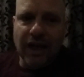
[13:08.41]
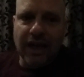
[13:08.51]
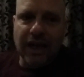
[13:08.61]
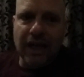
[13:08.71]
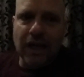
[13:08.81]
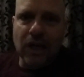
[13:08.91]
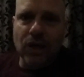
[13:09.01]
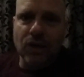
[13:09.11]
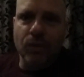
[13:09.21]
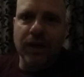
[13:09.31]
And then
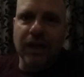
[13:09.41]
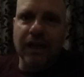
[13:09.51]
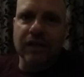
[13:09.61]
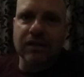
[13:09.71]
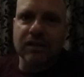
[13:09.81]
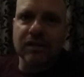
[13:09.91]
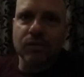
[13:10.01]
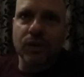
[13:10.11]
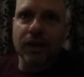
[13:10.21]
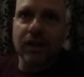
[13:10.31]
at the
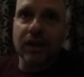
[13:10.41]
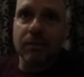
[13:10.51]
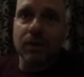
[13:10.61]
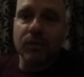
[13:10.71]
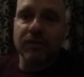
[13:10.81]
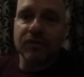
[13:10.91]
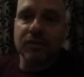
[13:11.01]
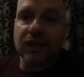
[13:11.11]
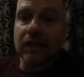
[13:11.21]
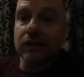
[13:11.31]
weekends, we're going to come up with
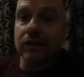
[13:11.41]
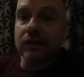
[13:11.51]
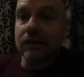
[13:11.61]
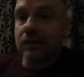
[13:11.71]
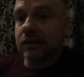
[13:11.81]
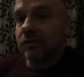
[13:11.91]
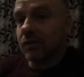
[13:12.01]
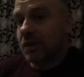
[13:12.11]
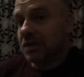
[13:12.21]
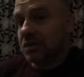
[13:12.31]
challenges
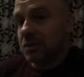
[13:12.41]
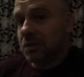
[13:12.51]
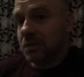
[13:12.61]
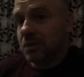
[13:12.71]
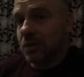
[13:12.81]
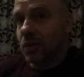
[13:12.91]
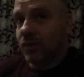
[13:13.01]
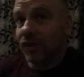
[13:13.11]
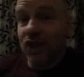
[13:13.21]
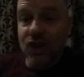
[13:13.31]
for me to do
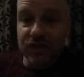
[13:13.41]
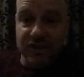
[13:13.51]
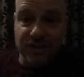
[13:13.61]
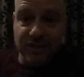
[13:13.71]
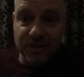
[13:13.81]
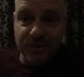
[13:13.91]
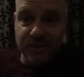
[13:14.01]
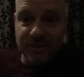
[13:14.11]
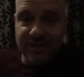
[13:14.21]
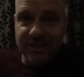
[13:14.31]
or for Kirsty to do.